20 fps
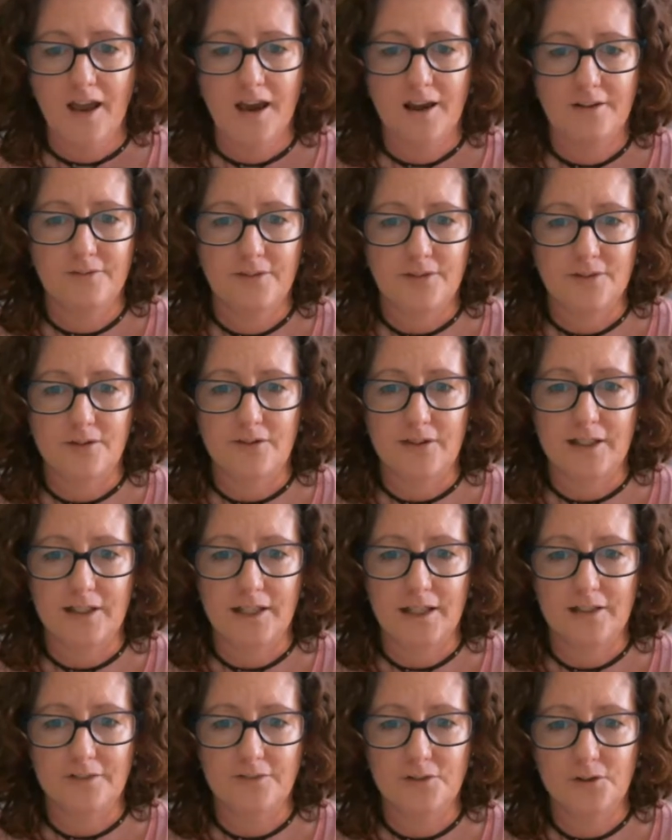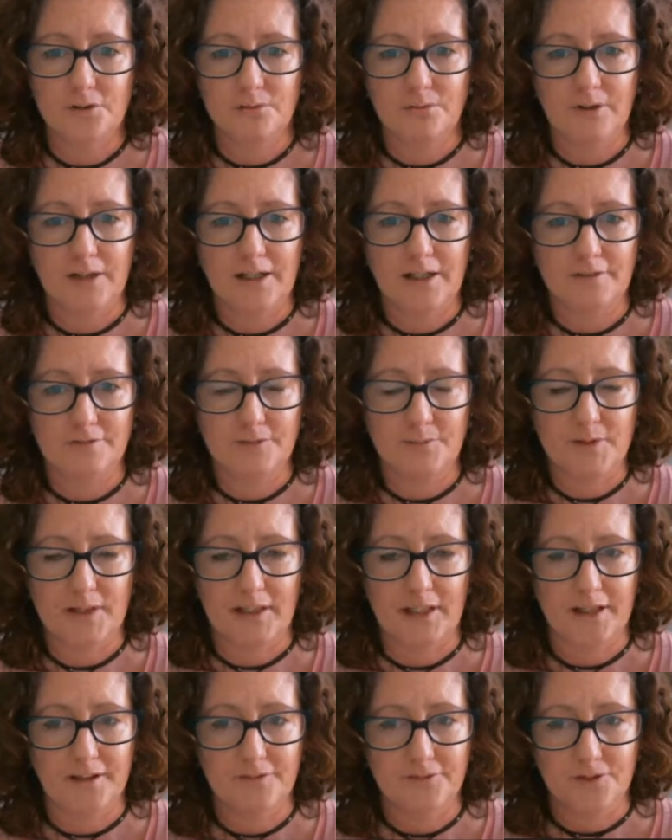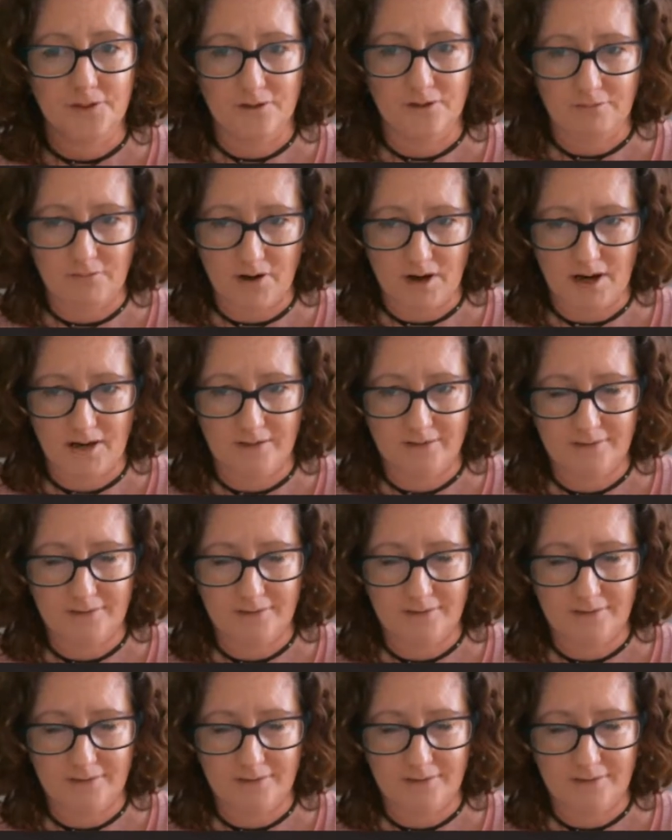And if it's on the left, you'll read it from the left to the right.